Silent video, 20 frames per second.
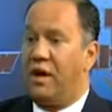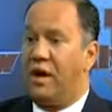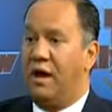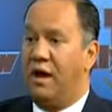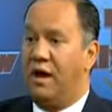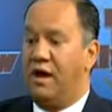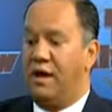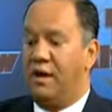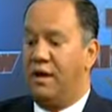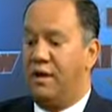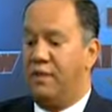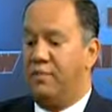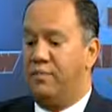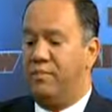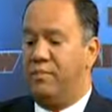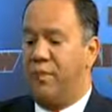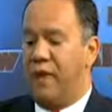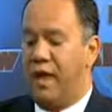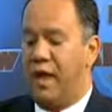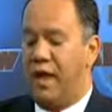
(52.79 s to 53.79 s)

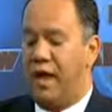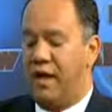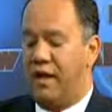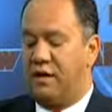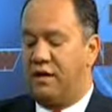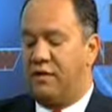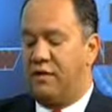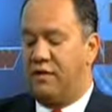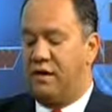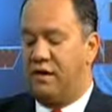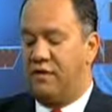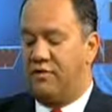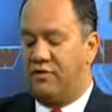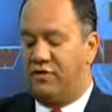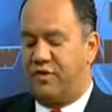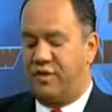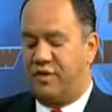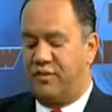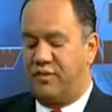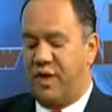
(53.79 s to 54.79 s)
And
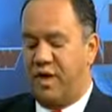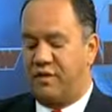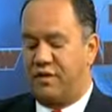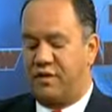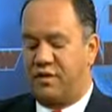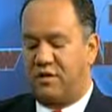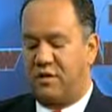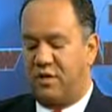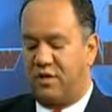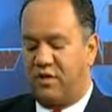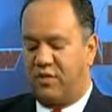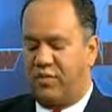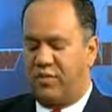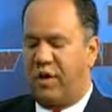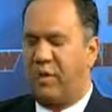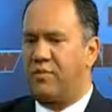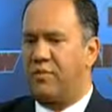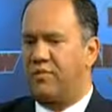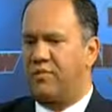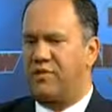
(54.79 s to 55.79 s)
she basically, her
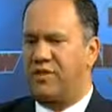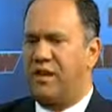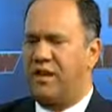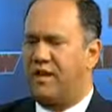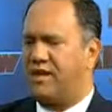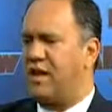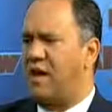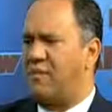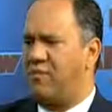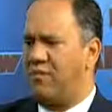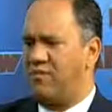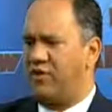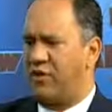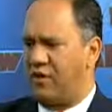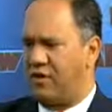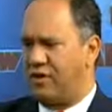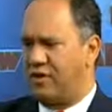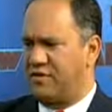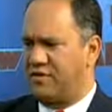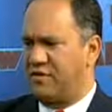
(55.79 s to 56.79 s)
premise was anytime a
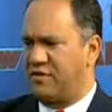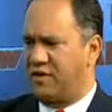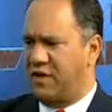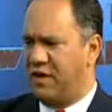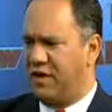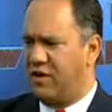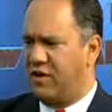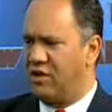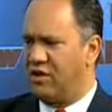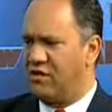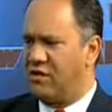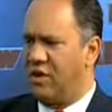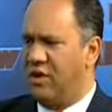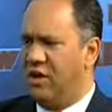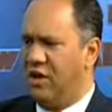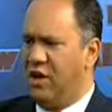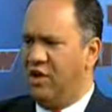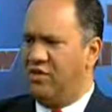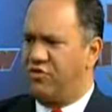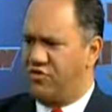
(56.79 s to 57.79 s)
journalist is killed,
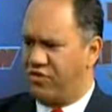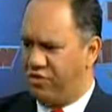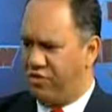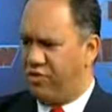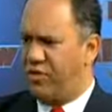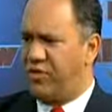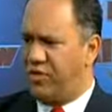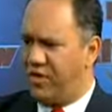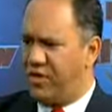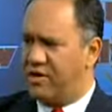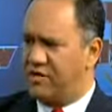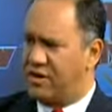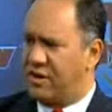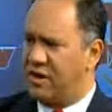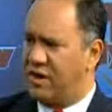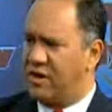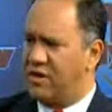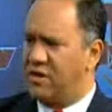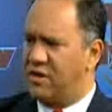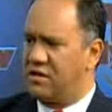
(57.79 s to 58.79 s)
truth is
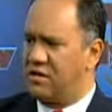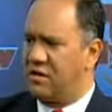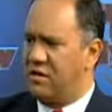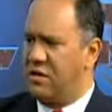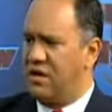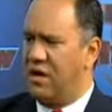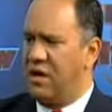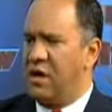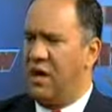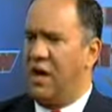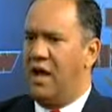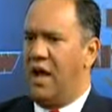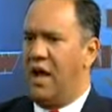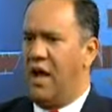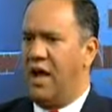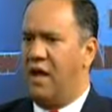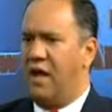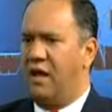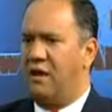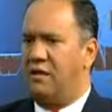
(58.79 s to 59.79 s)
killed.
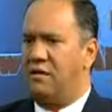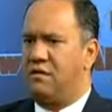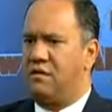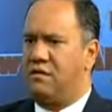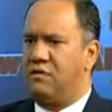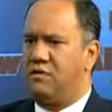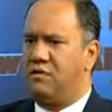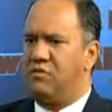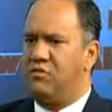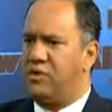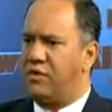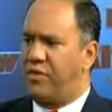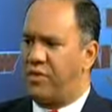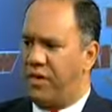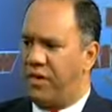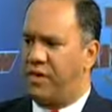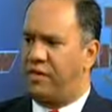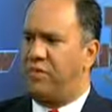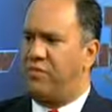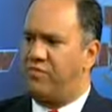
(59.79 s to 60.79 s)
And you would
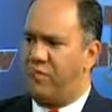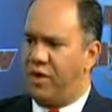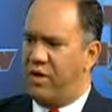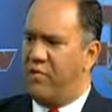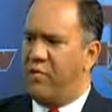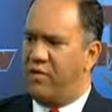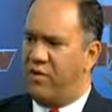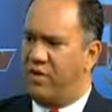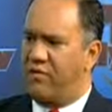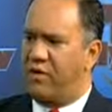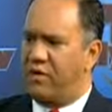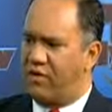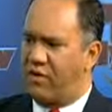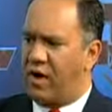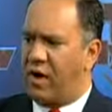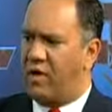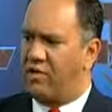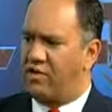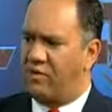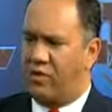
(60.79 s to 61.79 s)
think there'd be more of a
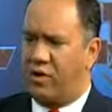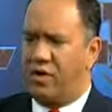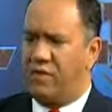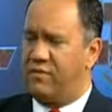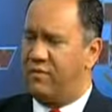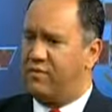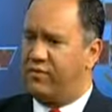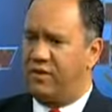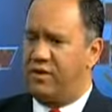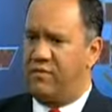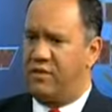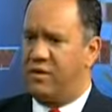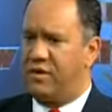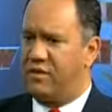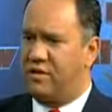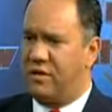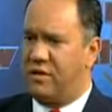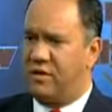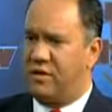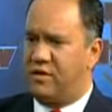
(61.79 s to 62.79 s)
groundswell, even from
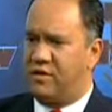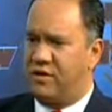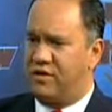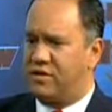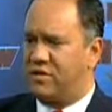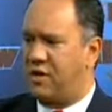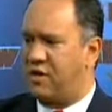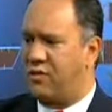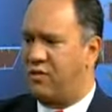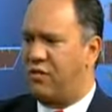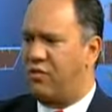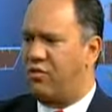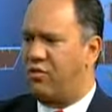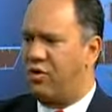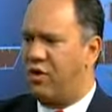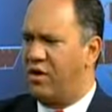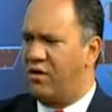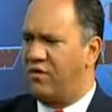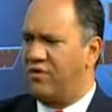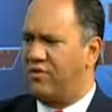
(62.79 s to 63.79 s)
the chairman of
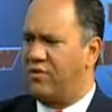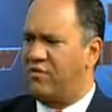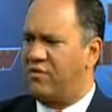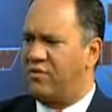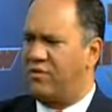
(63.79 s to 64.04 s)
Reuters. It